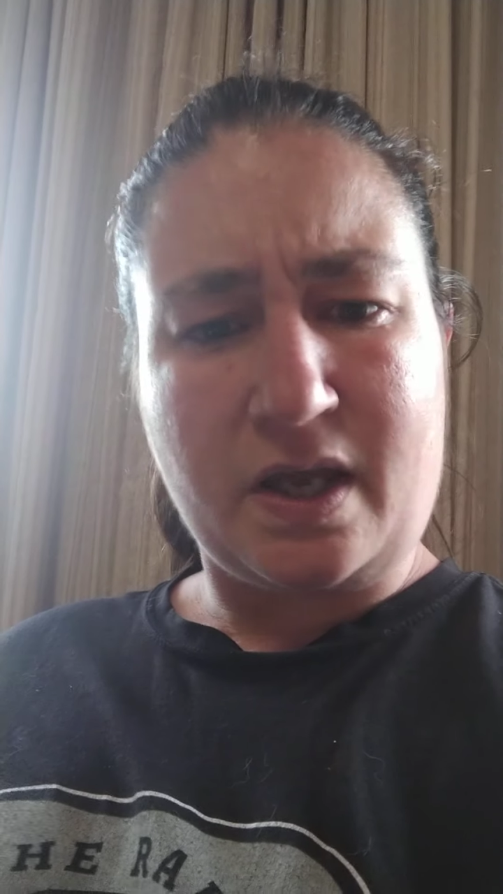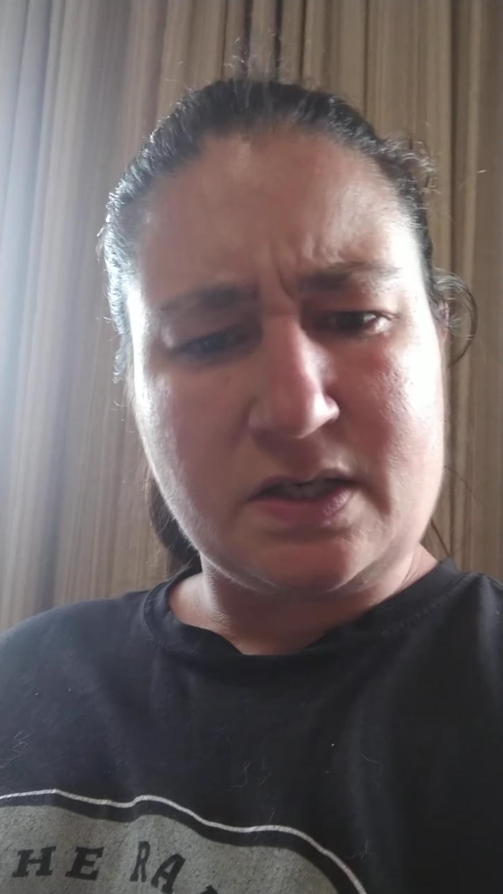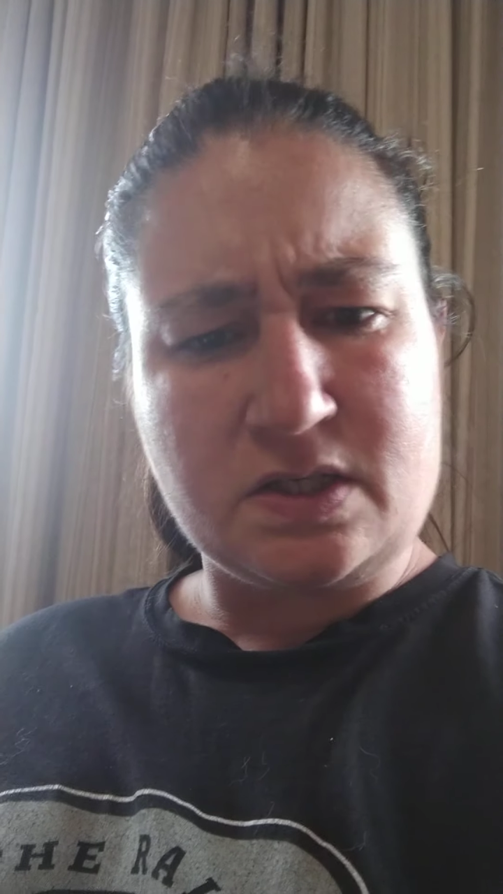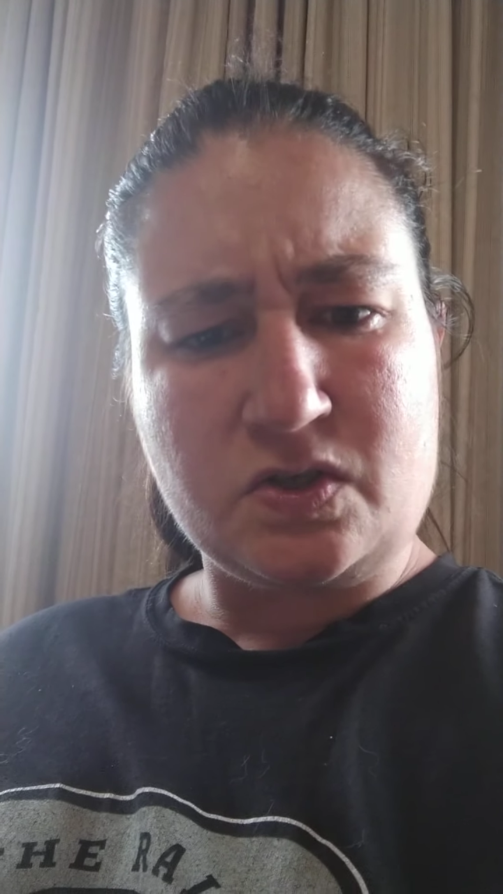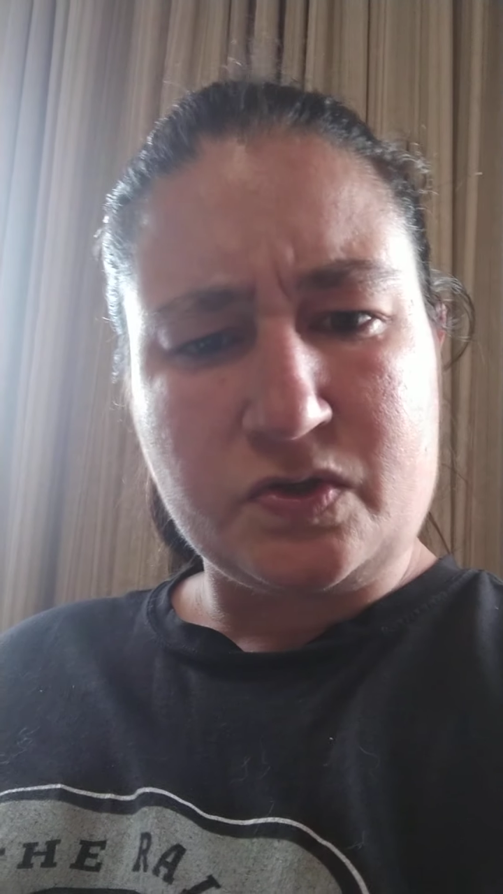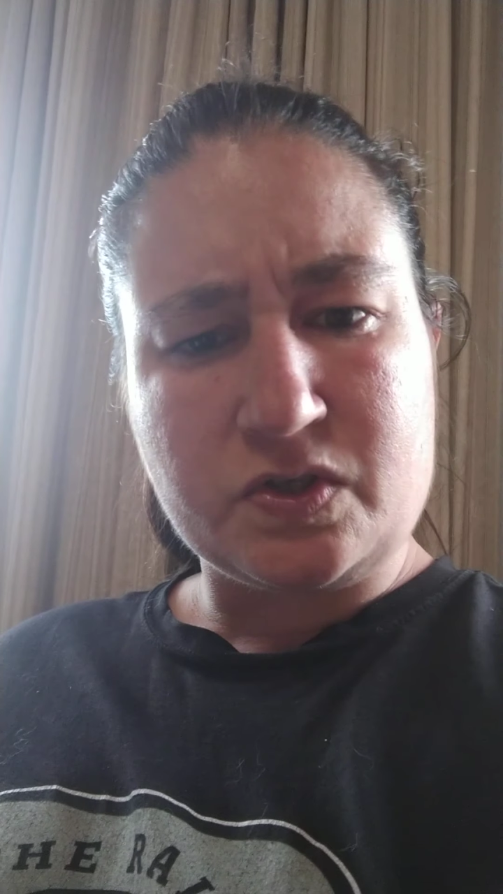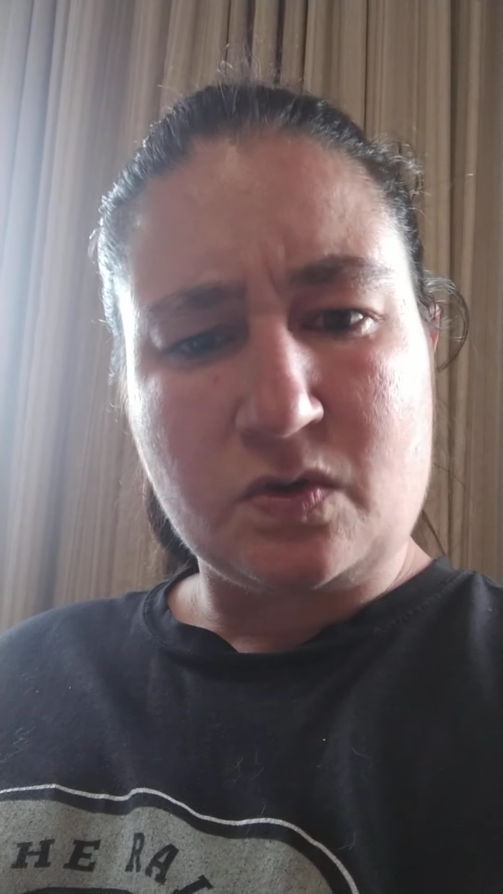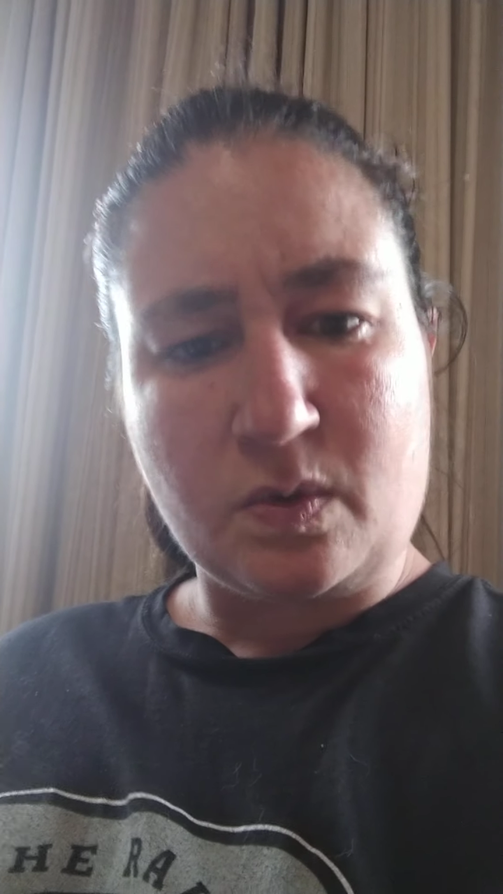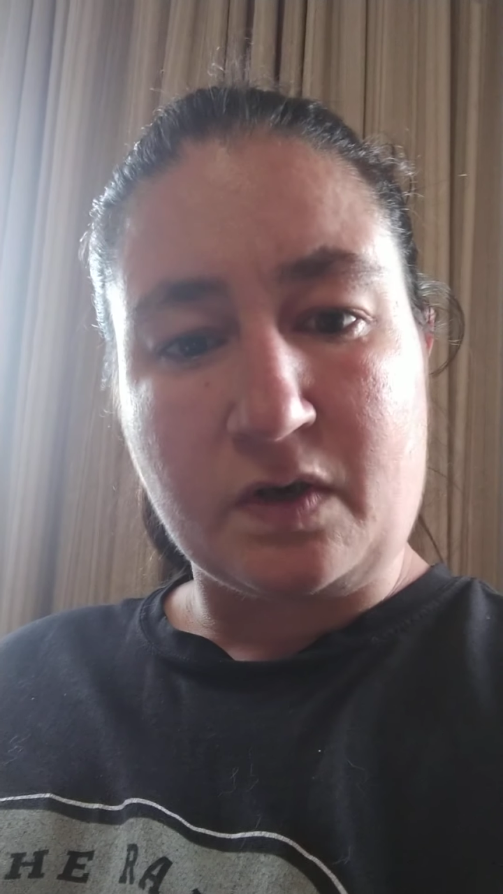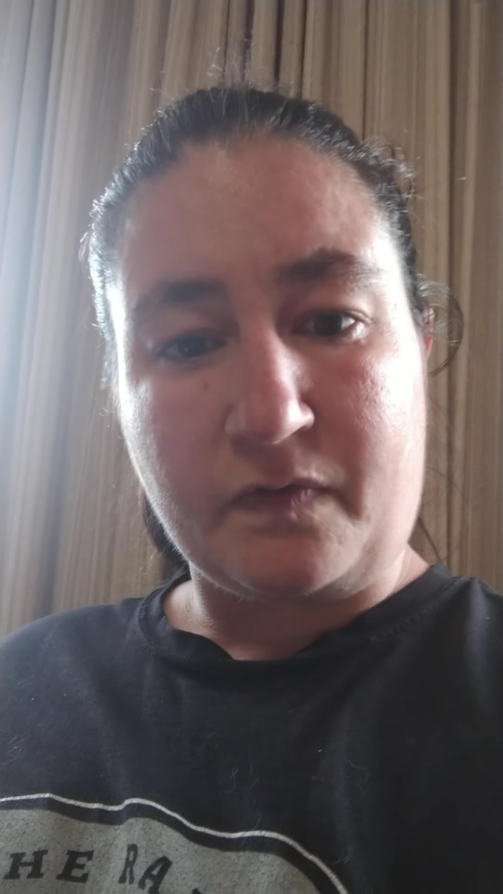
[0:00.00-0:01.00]
Hey, did you still
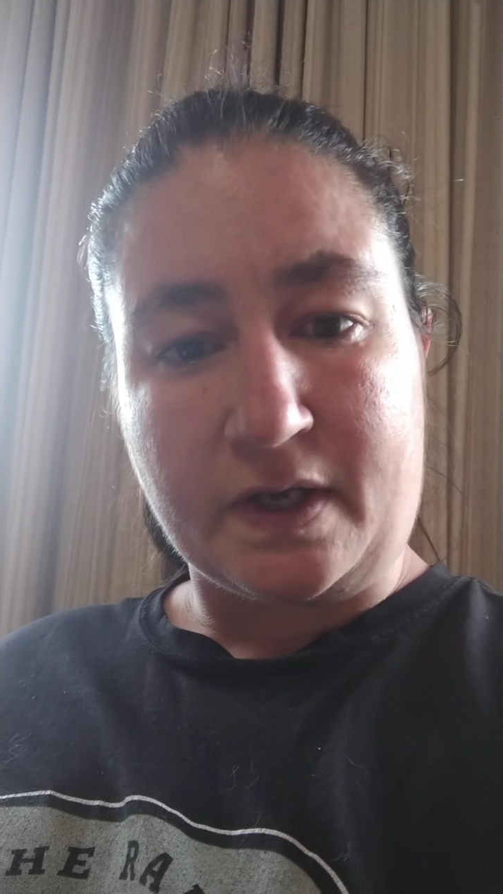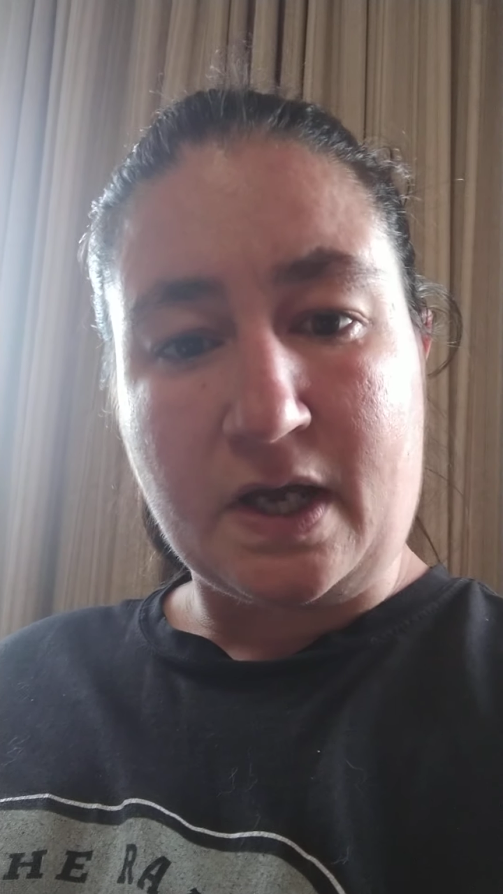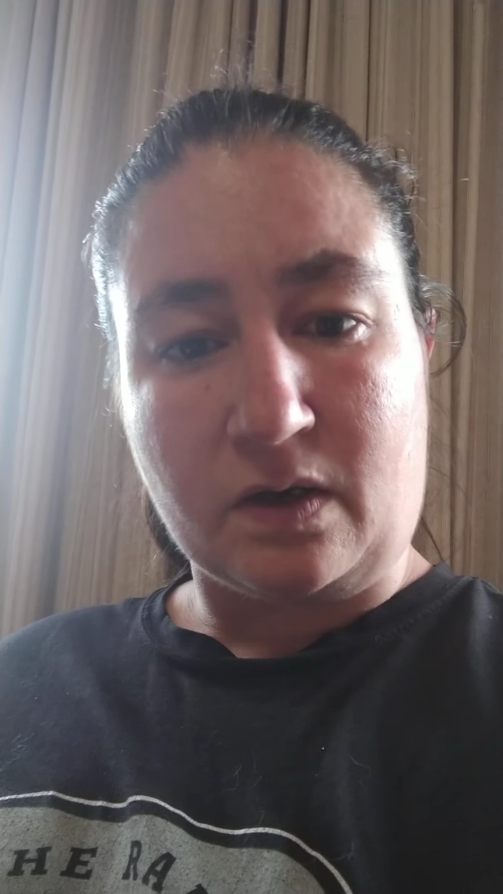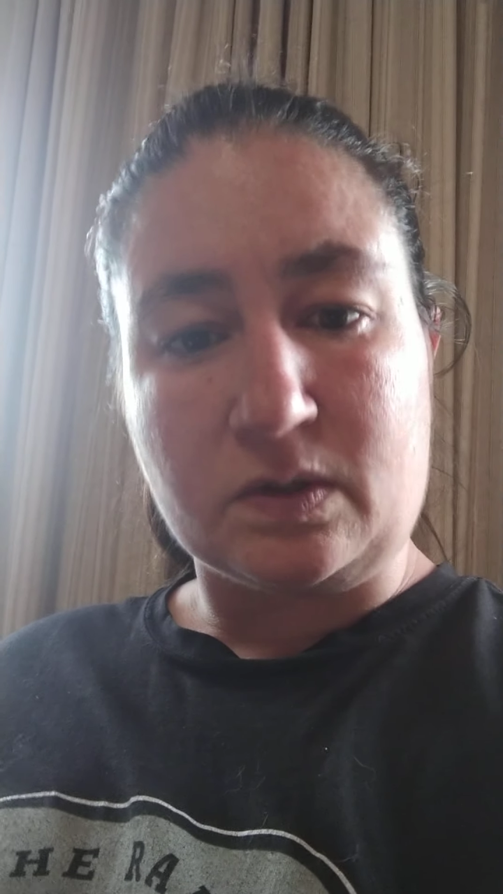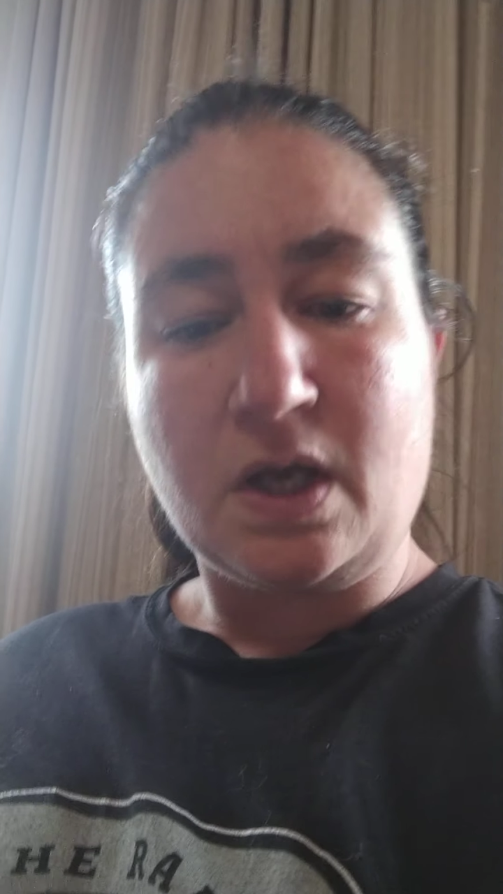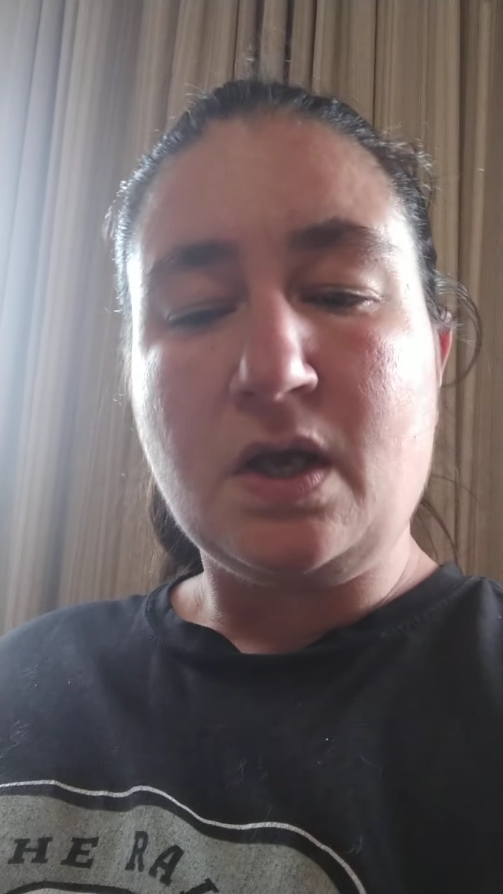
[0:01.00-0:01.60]
want to find out?